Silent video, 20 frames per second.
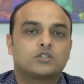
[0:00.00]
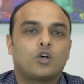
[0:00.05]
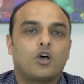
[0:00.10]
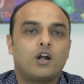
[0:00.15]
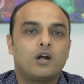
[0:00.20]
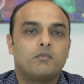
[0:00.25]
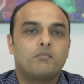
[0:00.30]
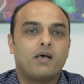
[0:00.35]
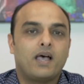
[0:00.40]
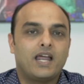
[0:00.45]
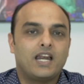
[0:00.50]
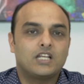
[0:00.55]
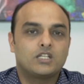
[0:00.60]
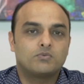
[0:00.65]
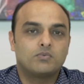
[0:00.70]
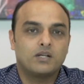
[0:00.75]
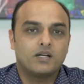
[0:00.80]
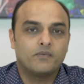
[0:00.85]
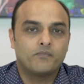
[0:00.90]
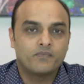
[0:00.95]
solid
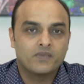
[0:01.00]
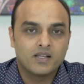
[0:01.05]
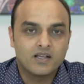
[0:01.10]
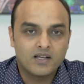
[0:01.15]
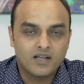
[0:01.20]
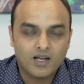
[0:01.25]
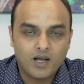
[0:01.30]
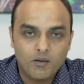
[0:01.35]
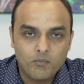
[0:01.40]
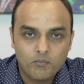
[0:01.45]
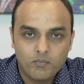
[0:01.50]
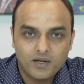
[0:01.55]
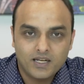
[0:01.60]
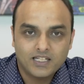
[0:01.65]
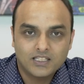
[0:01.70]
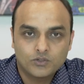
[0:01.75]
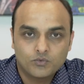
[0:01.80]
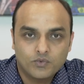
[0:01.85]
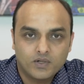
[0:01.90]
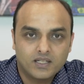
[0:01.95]
management,
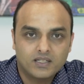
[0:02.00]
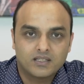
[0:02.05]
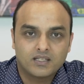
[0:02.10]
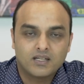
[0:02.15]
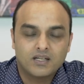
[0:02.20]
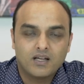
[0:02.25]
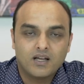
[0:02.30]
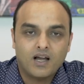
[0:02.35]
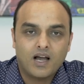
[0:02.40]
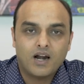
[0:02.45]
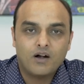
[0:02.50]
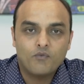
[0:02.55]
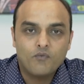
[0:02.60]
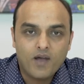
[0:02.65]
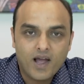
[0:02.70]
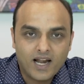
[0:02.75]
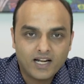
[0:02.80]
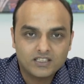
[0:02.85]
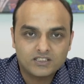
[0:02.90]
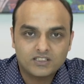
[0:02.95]
companies with
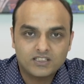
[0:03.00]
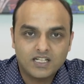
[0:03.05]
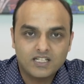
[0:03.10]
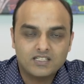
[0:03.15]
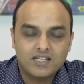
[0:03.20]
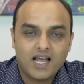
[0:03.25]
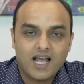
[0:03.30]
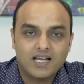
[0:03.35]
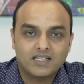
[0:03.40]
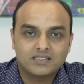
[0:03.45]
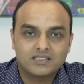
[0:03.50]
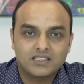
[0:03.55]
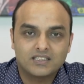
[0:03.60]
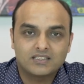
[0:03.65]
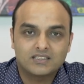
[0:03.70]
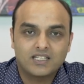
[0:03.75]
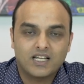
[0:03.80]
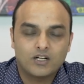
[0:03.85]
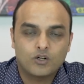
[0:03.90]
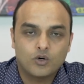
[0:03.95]
advanced stage
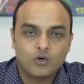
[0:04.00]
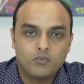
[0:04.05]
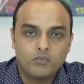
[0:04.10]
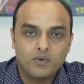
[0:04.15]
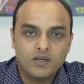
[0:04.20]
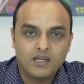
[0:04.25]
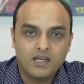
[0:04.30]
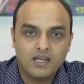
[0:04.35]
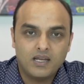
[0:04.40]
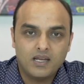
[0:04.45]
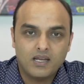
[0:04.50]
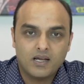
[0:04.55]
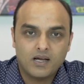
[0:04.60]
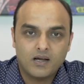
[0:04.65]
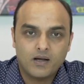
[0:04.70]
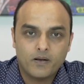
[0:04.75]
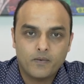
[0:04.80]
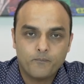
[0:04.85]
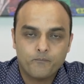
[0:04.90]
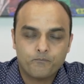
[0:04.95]
assets that could be
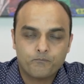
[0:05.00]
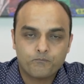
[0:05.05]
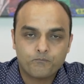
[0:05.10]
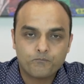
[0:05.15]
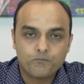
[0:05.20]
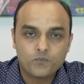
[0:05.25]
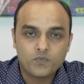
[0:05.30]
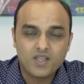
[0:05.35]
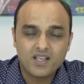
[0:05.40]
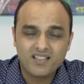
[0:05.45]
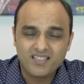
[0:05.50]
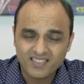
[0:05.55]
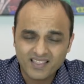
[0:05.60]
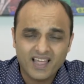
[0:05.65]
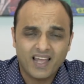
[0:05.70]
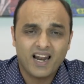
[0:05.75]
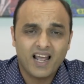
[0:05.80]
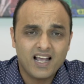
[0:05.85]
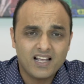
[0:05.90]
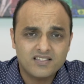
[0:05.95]

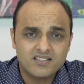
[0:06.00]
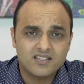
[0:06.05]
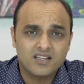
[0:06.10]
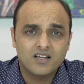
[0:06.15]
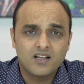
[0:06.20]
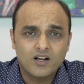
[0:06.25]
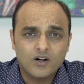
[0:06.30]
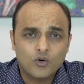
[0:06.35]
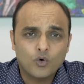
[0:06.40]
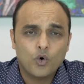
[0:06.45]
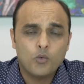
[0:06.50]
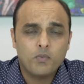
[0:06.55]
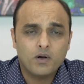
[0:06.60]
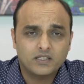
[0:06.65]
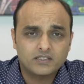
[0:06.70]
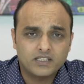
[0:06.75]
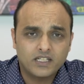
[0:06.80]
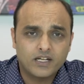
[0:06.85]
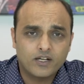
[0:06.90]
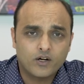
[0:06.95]
that has
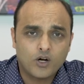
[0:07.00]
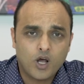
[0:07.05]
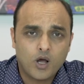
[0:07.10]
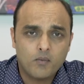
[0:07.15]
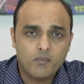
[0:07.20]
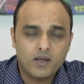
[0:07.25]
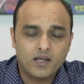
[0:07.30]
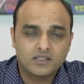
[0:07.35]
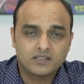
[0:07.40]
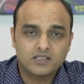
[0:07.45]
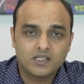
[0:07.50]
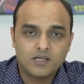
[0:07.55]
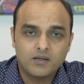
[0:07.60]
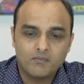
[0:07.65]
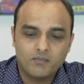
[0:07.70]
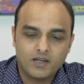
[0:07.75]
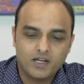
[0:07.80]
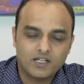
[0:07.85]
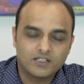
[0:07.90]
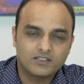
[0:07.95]
robust economics,
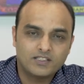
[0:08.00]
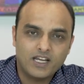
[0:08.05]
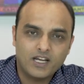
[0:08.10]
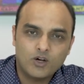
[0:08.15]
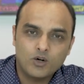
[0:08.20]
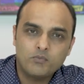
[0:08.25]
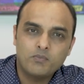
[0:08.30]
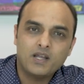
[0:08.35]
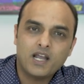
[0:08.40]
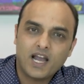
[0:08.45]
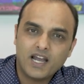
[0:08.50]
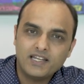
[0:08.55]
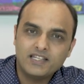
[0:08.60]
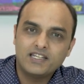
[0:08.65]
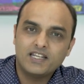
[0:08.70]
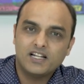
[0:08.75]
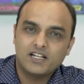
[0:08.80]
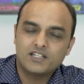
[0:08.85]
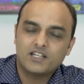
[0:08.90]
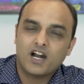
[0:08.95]
because they could be
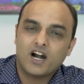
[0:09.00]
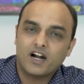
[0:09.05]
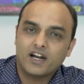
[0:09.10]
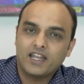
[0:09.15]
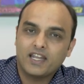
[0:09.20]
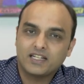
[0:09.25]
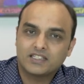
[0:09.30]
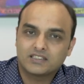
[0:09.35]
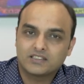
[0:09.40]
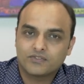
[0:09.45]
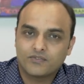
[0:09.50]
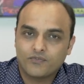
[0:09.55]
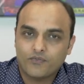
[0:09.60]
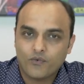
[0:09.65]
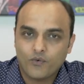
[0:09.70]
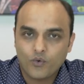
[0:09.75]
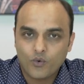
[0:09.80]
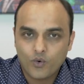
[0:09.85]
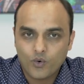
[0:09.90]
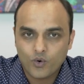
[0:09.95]
ideal targets
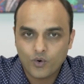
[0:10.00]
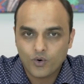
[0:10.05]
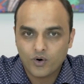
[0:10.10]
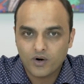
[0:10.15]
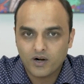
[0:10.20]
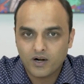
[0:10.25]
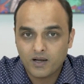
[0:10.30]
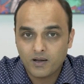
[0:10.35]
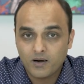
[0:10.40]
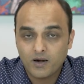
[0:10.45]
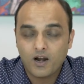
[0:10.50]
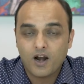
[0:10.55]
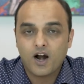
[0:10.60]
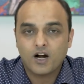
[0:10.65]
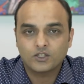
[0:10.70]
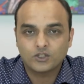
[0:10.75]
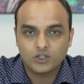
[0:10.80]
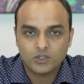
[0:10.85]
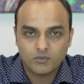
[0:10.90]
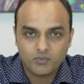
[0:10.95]
for
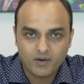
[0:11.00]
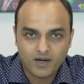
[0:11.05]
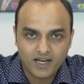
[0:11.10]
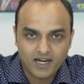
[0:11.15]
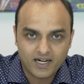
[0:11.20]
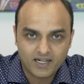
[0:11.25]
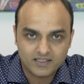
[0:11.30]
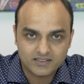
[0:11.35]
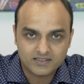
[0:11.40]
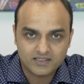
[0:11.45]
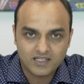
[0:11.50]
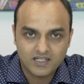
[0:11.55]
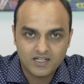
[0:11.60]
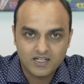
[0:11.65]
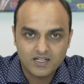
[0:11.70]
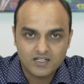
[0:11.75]
larger players.